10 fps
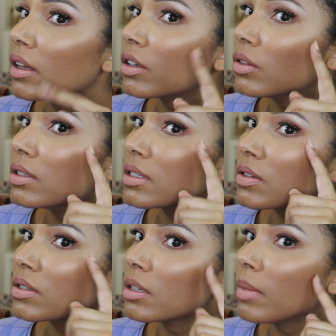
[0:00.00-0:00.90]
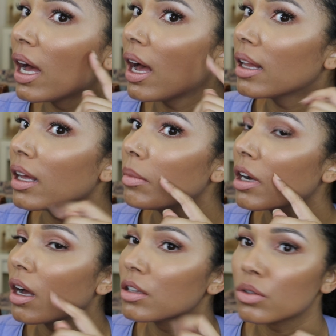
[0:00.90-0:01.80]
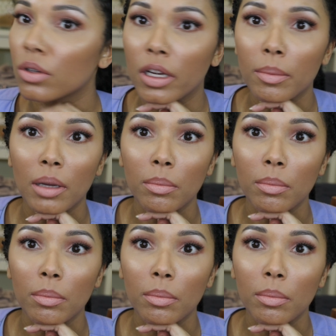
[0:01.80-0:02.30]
Like you can still see my highlight, my contour, and my